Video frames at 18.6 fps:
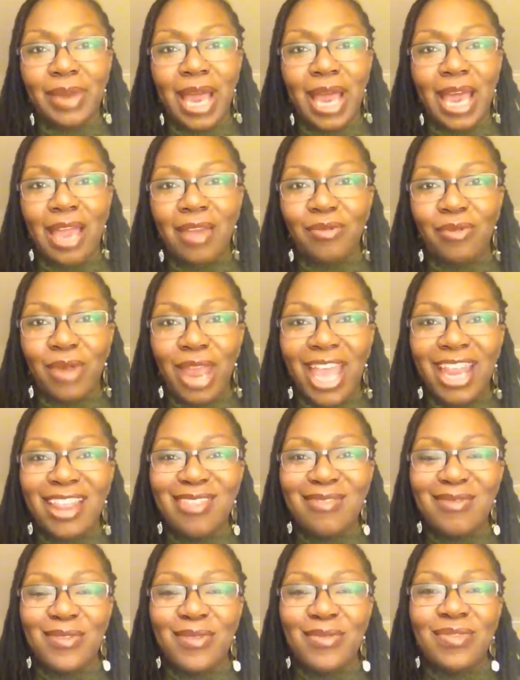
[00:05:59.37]
I read
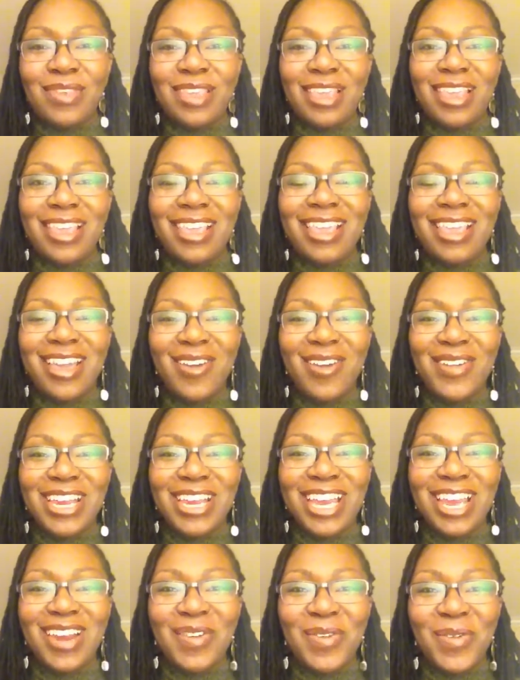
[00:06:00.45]
through the
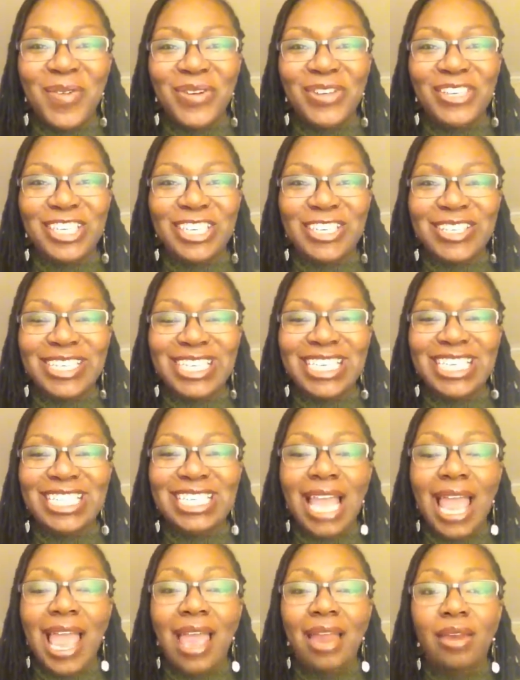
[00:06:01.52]
coconut oil uses,
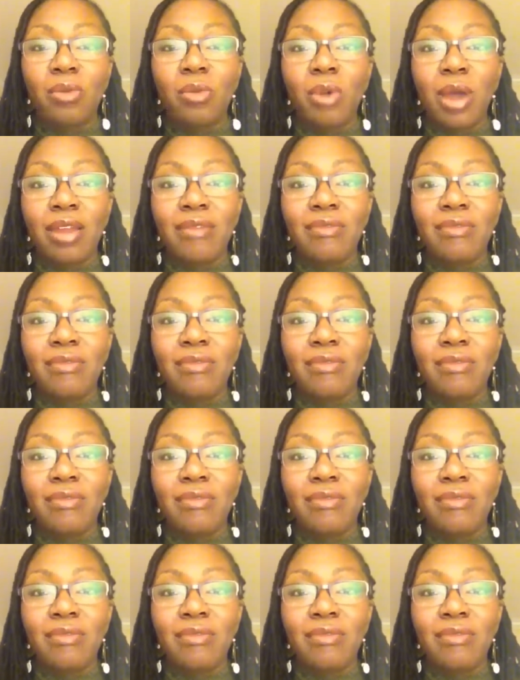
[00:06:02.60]
and one